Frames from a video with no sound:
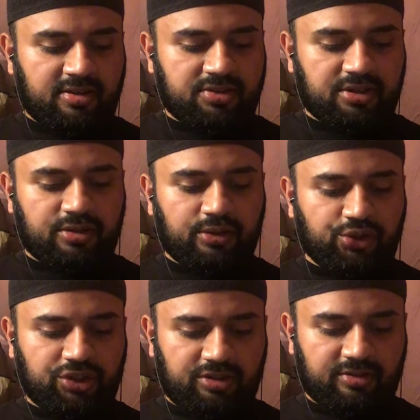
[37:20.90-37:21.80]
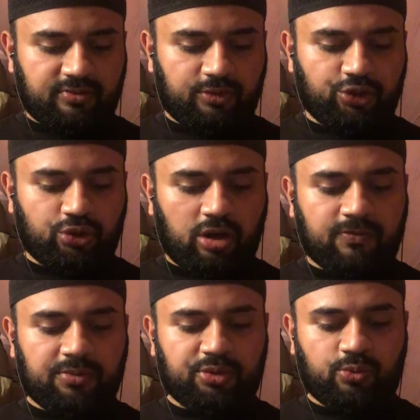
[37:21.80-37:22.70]
Seclusion,
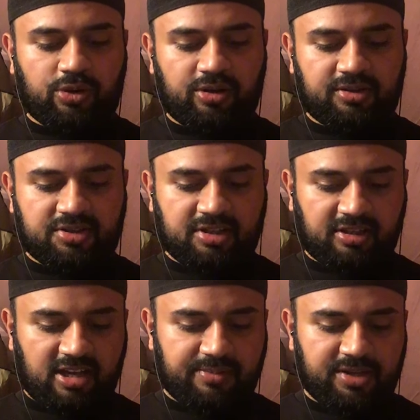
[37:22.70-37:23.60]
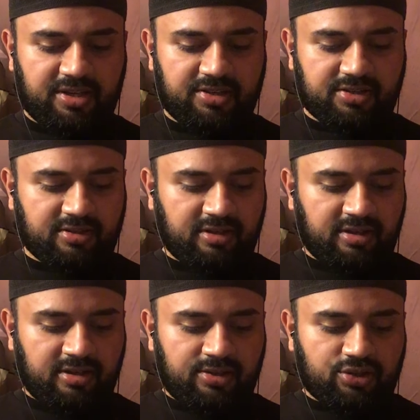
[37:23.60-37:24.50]
withdraw from the world, its calamities,
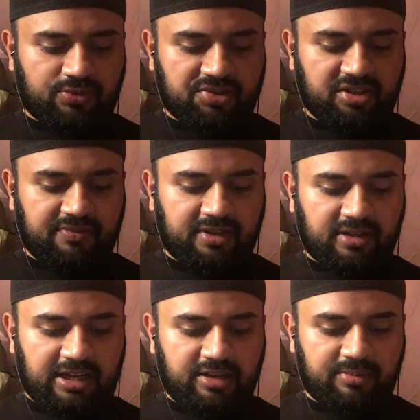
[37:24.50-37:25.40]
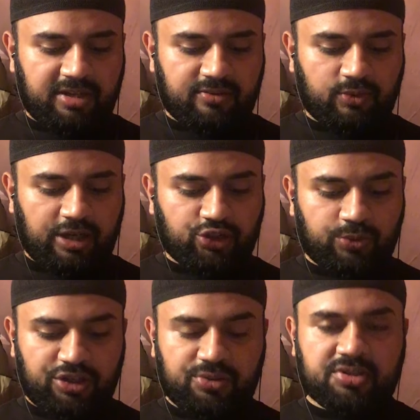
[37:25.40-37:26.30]
to receive enlightenment.
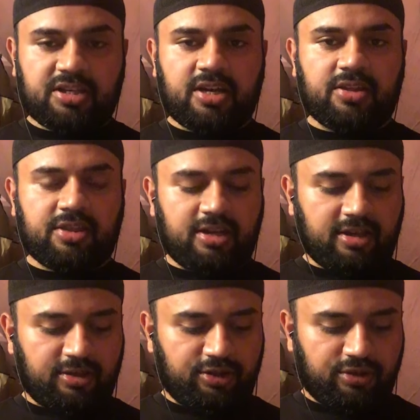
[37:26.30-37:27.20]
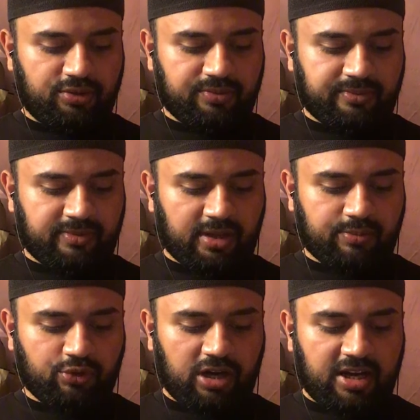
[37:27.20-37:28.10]
Watch what you say, think and do.
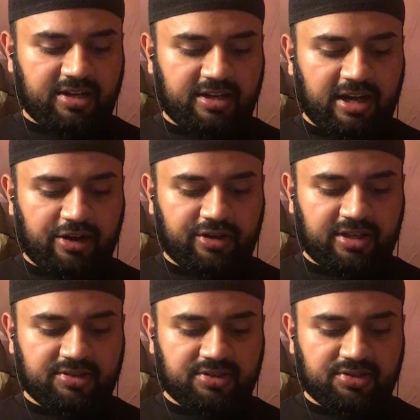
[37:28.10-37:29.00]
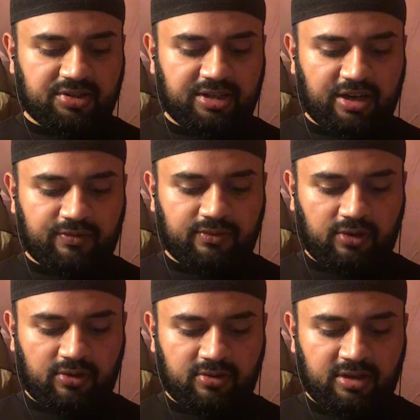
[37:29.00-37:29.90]
Pride and arrogance is the
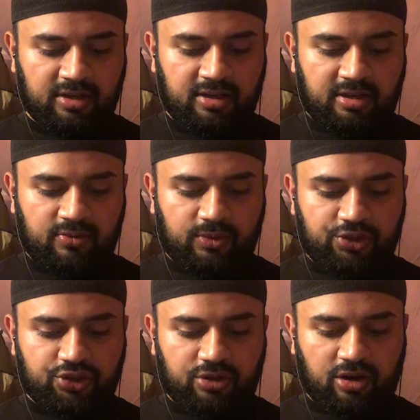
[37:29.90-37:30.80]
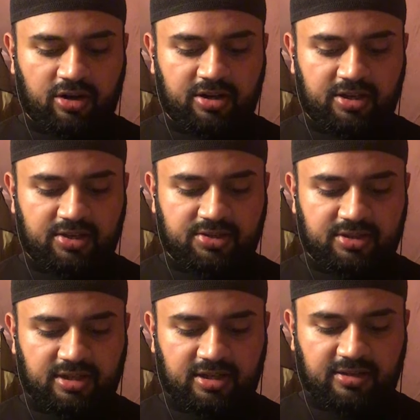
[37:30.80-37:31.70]
downfall. Once your heart
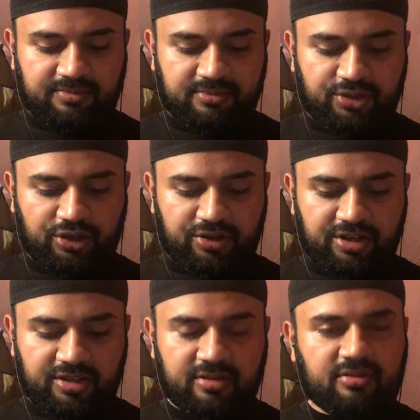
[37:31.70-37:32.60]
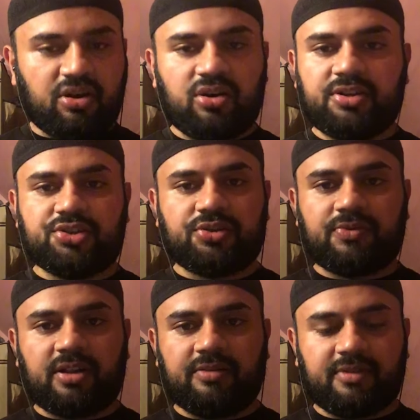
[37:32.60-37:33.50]
is um, dirty, all is
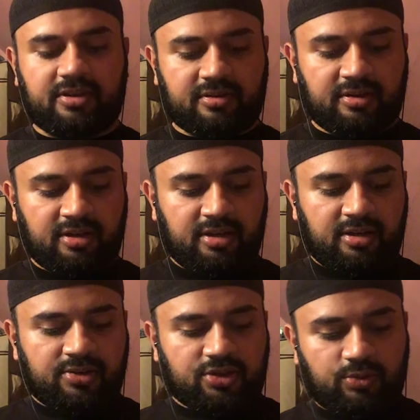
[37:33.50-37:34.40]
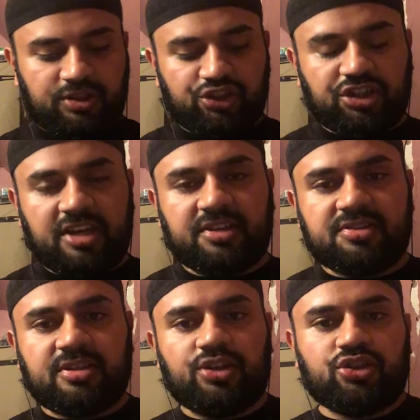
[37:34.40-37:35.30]
irrelevant. So what the Sheikh
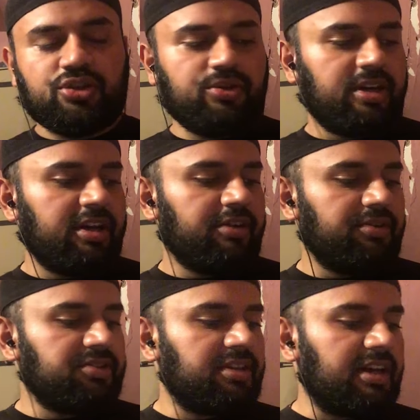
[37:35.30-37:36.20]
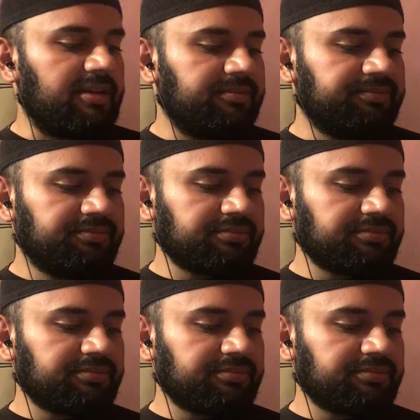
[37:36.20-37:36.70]
is teaching you here is that